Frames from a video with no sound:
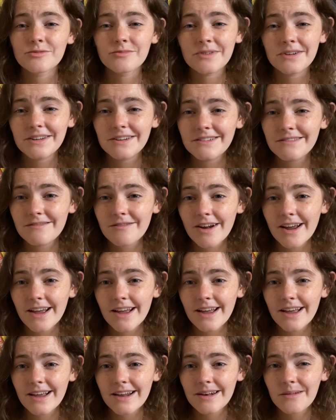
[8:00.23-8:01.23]
one
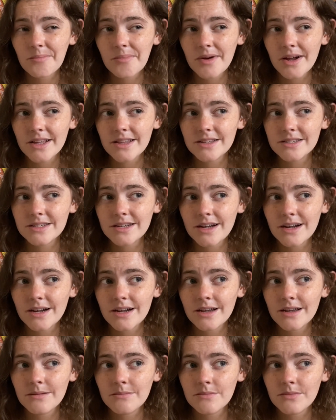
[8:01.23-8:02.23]
read by the
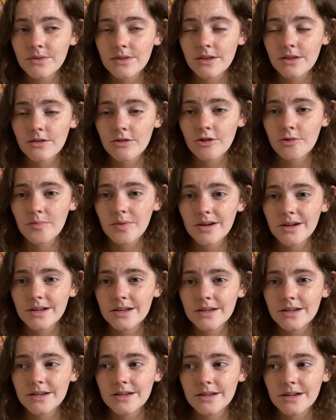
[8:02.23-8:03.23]
time the third book
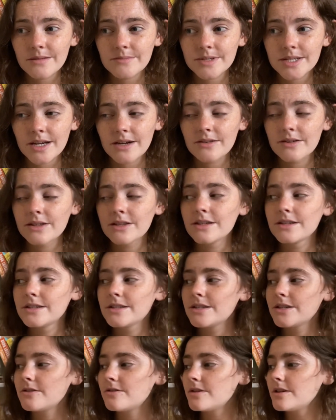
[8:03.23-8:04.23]
comes out in this
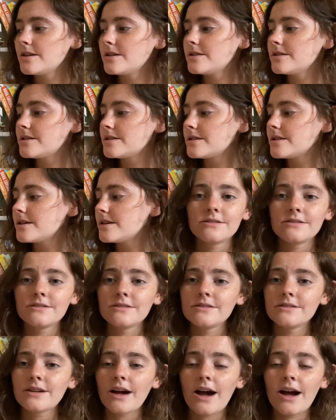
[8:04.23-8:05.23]
series.
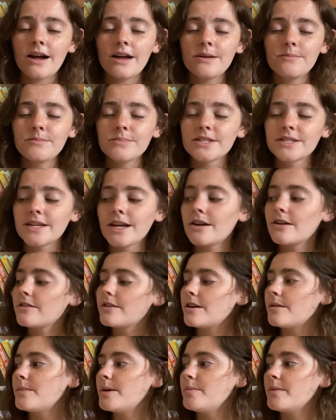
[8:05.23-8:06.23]
I'm scared of
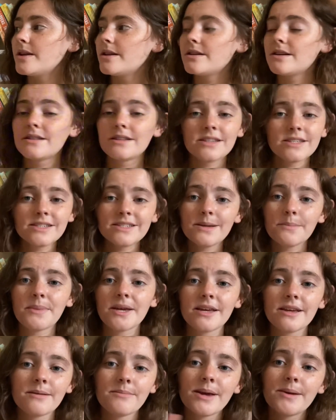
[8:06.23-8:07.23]
commitment, and this is a
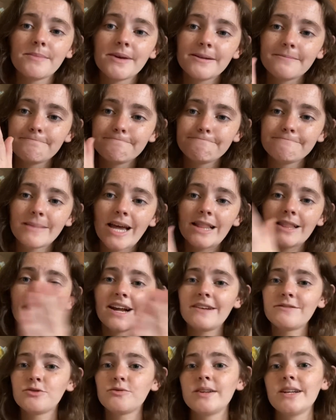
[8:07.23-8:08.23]
big commitment. And then I
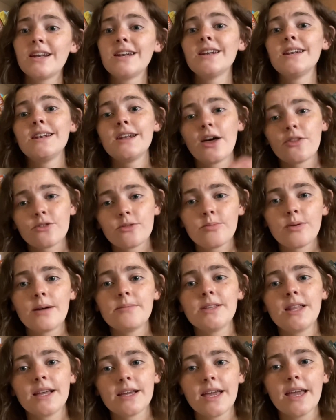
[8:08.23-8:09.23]
have to read another probably
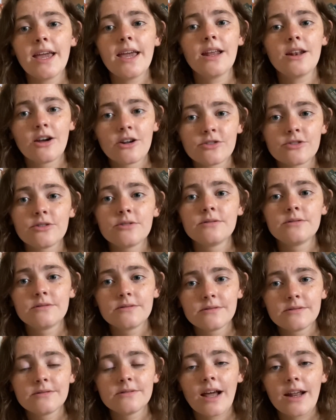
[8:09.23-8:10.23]
like 800,
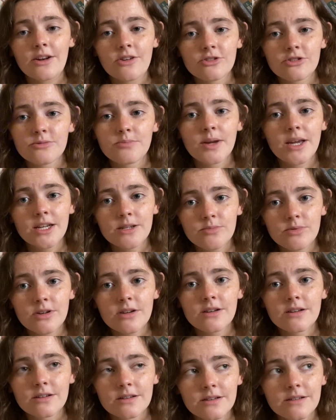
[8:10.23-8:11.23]
900 page
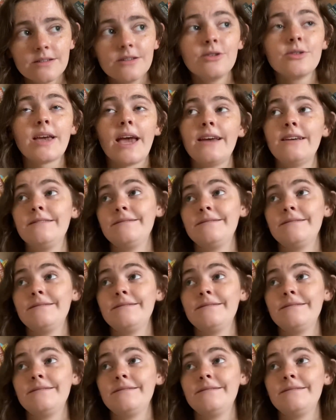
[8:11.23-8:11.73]
book. Okay.